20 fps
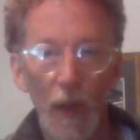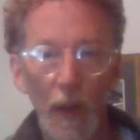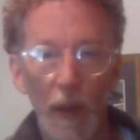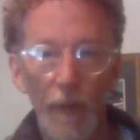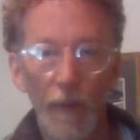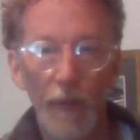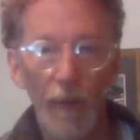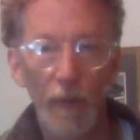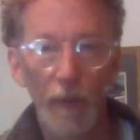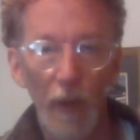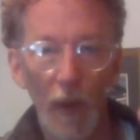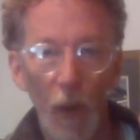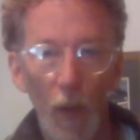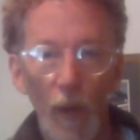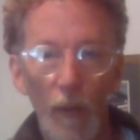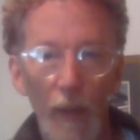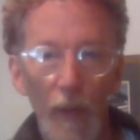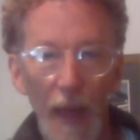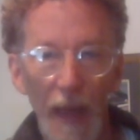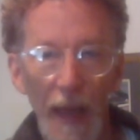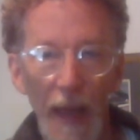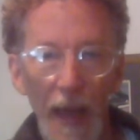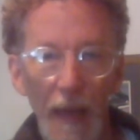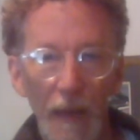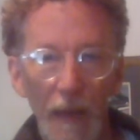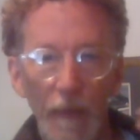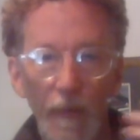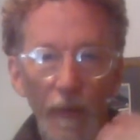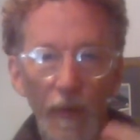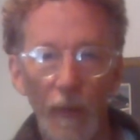of lower
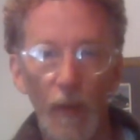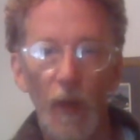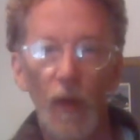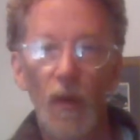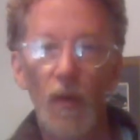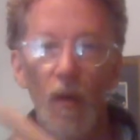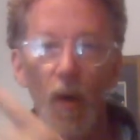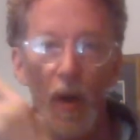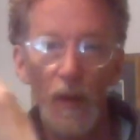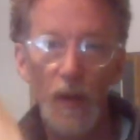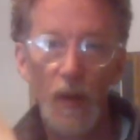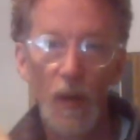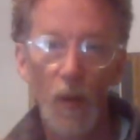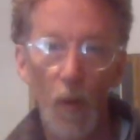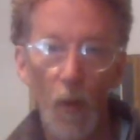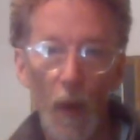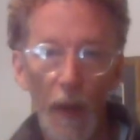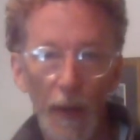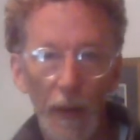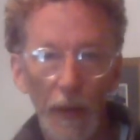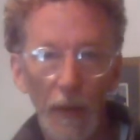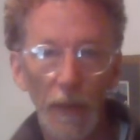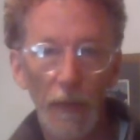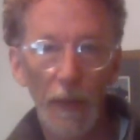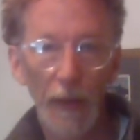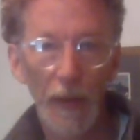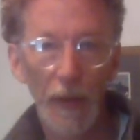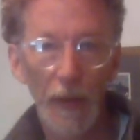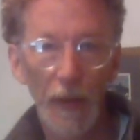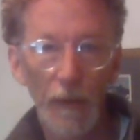Manhattan from across the water
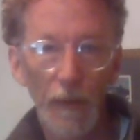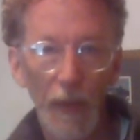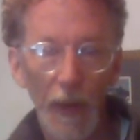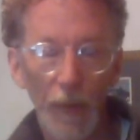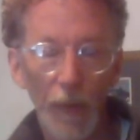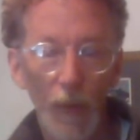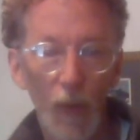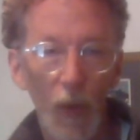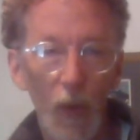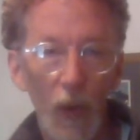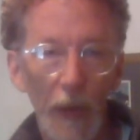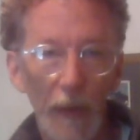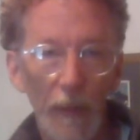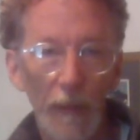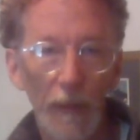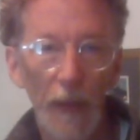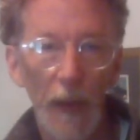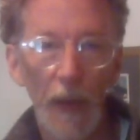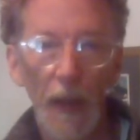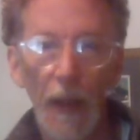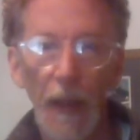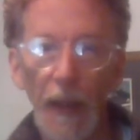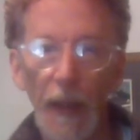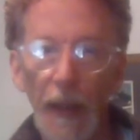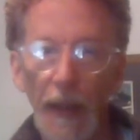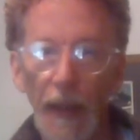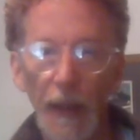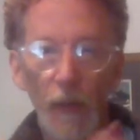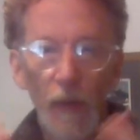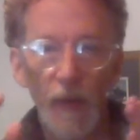in Brooklyn.
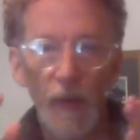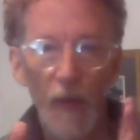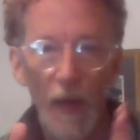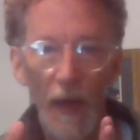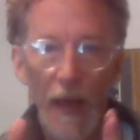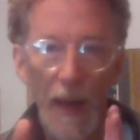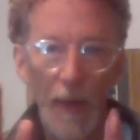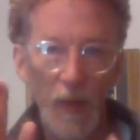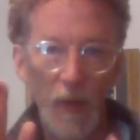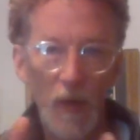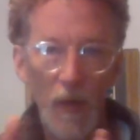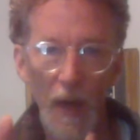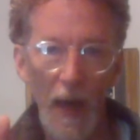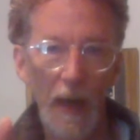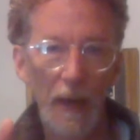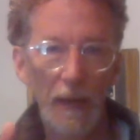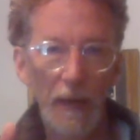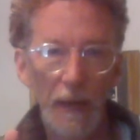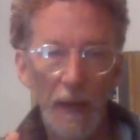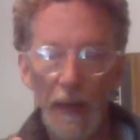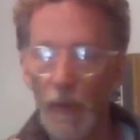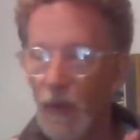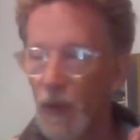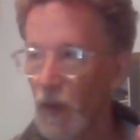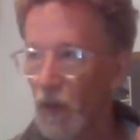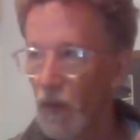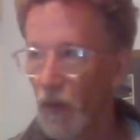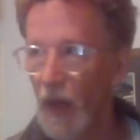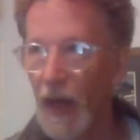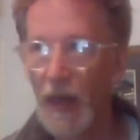And it was very abstract, it was
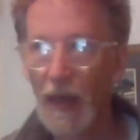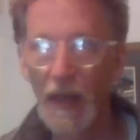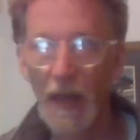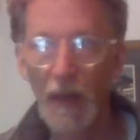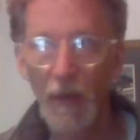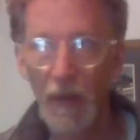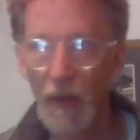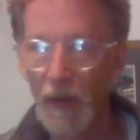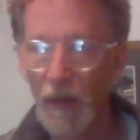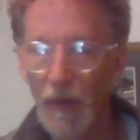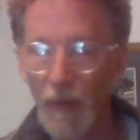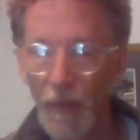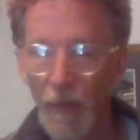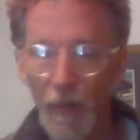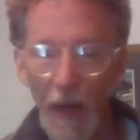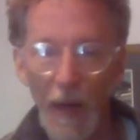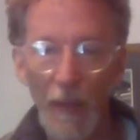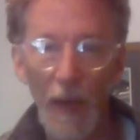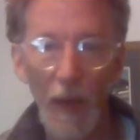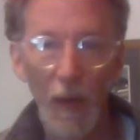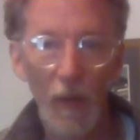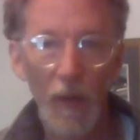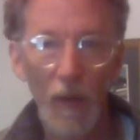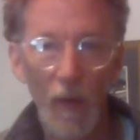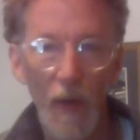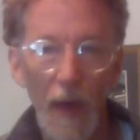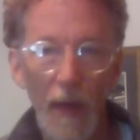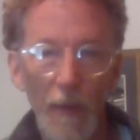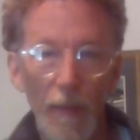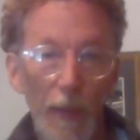great, the framing was
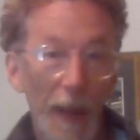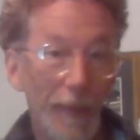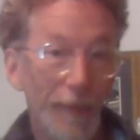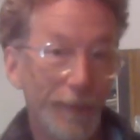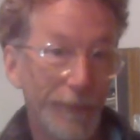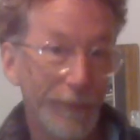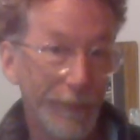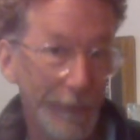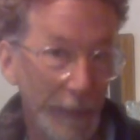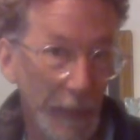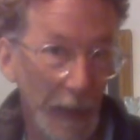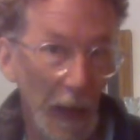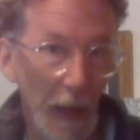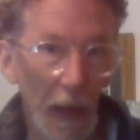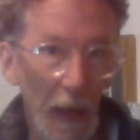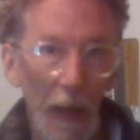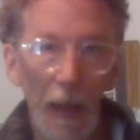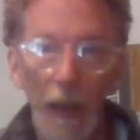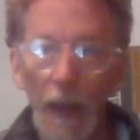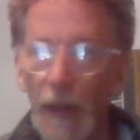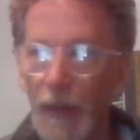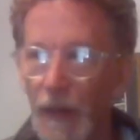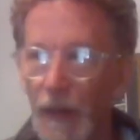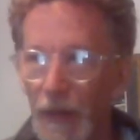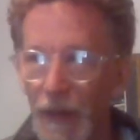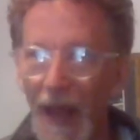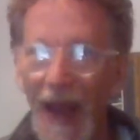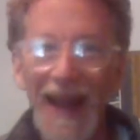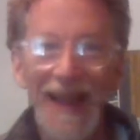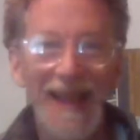great, but
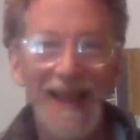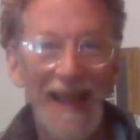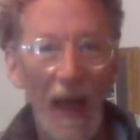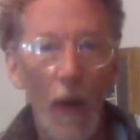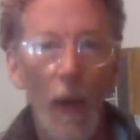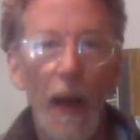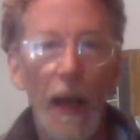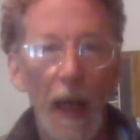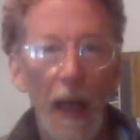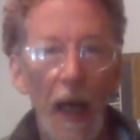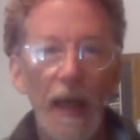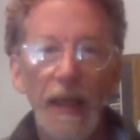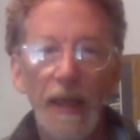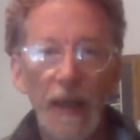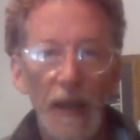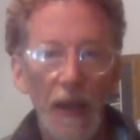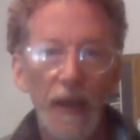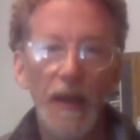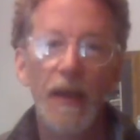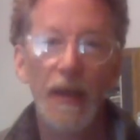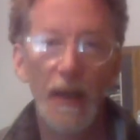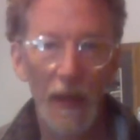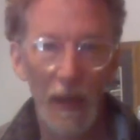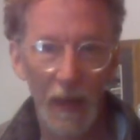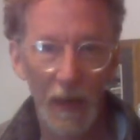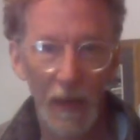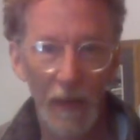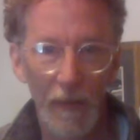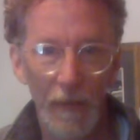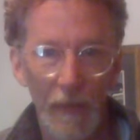that's how I got into this.
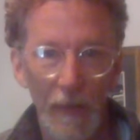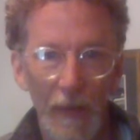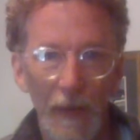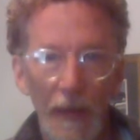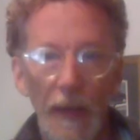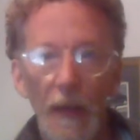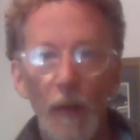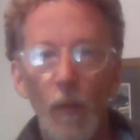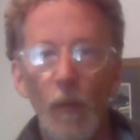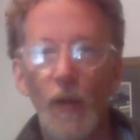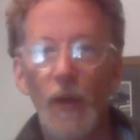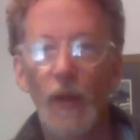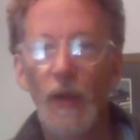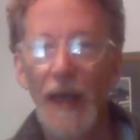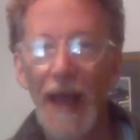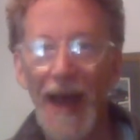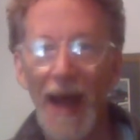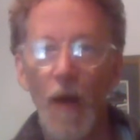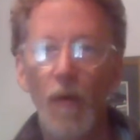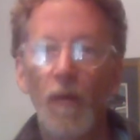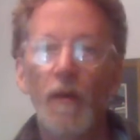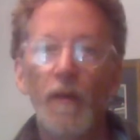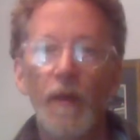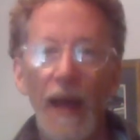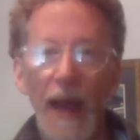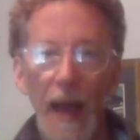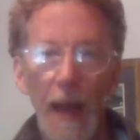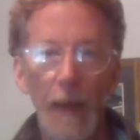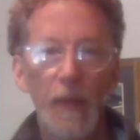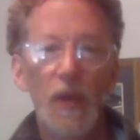It was out of
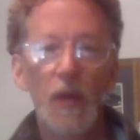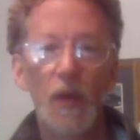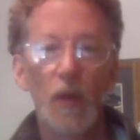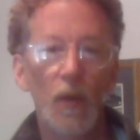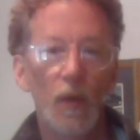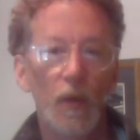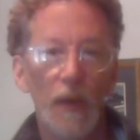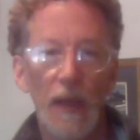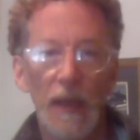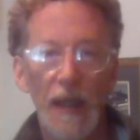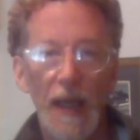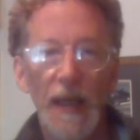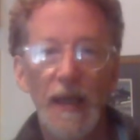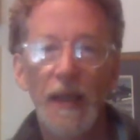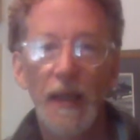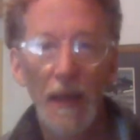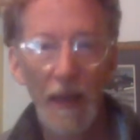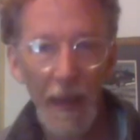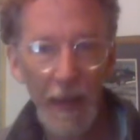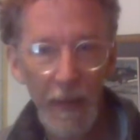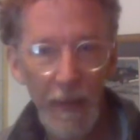absolute necessity